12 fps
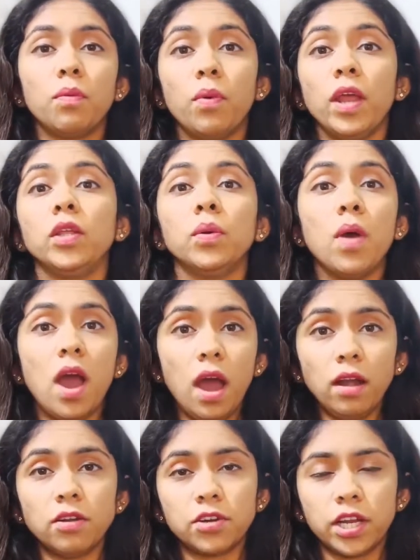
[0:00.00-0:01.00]
when you
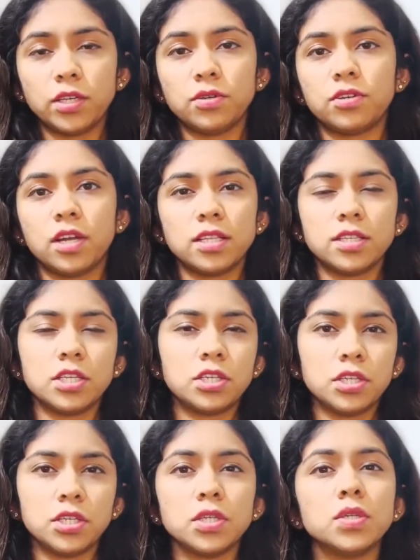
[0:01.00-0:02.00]
are trying to
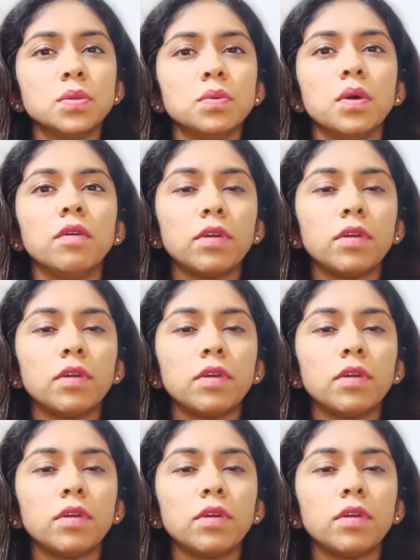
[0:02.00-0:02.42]
transition to